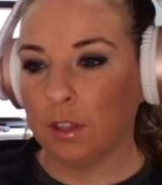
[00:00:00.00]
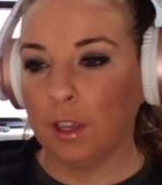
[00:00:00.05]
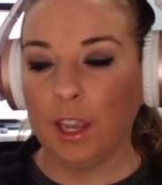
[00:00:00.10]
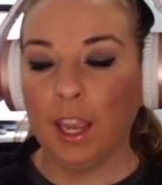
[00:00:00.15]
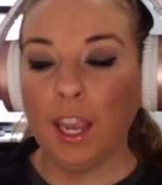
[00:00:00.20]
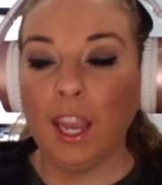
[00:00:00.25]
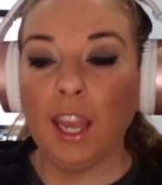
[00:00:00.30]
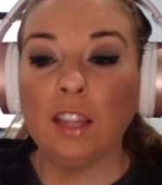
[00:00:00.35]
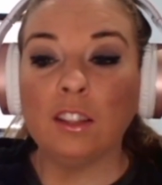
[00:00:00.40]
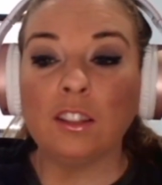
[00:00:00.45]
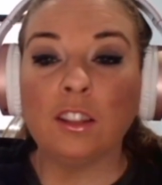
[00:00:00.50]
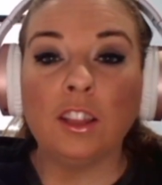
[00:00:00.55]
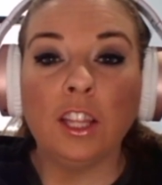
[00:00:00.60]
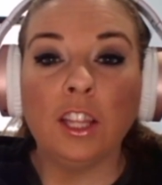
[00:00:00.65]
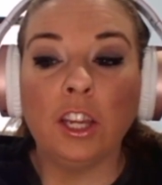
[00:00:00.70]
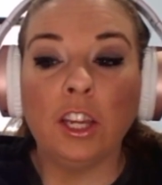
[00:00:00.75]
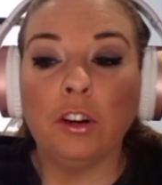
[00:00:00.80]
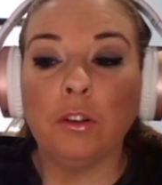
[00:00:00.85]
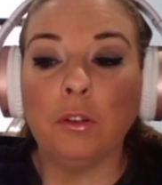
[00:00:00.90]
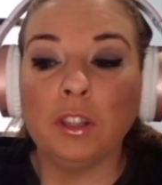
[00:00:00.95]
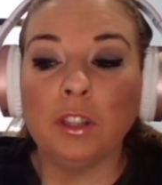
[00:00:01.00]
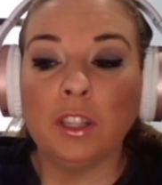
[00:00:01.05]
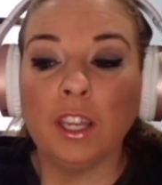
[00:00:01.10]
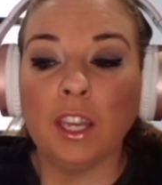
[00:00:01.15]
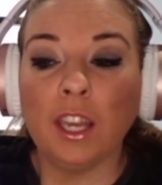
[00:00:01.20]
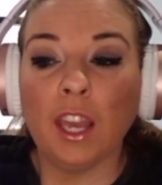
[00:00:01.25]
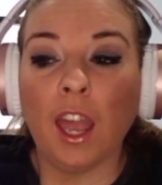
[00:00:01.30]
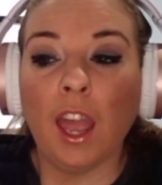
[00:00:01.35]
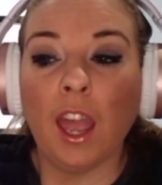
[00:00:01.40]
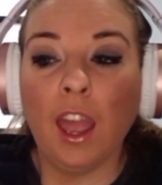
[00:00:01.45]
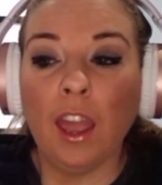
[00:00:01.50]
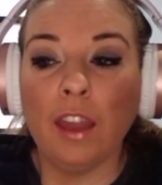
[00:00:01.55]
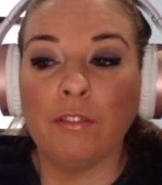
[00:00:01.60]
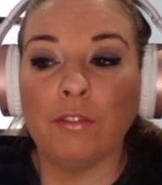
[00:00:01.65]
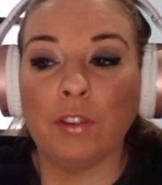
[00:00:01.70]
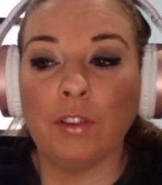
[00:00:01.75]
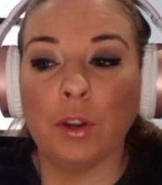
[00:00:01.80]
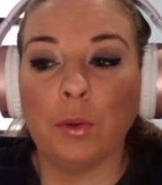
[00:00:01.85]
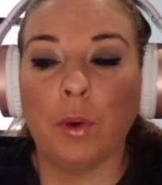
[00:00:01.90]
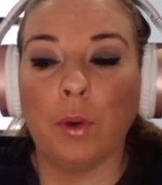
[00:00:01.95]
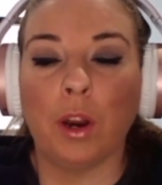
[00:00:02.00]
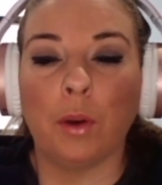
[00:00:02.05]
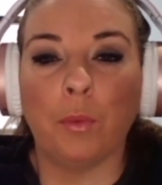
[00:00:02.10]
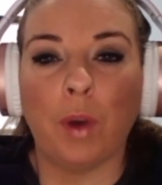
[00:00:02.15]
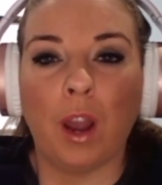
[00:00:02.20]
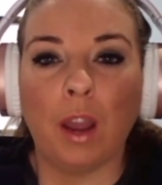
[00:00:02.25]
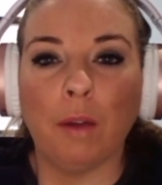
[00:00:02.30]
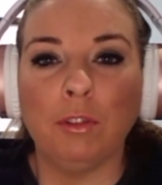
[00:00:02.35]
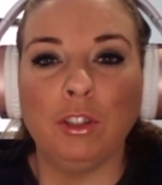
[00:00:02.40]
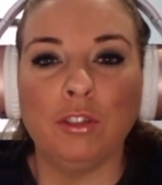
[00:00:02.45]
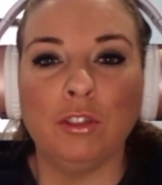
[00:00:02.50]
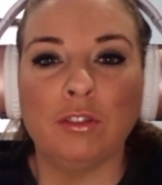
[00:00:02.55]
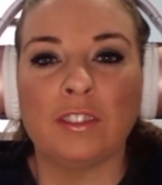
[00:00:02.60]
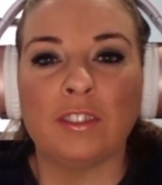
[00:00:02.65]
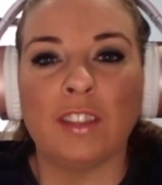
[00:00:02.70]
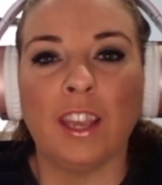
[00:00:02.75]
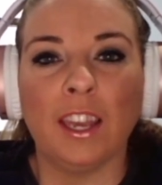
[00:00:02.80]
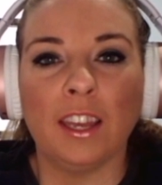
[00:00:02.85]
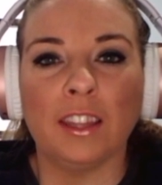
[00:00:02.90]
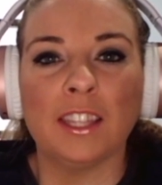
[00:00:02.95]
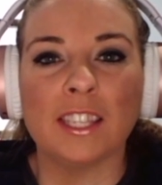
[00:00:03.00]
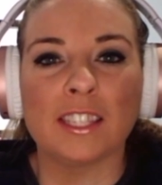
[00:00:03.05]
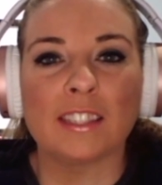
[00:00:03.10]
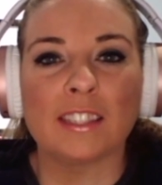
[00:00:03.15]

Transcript: It's literally everywhere. Why would you stay in this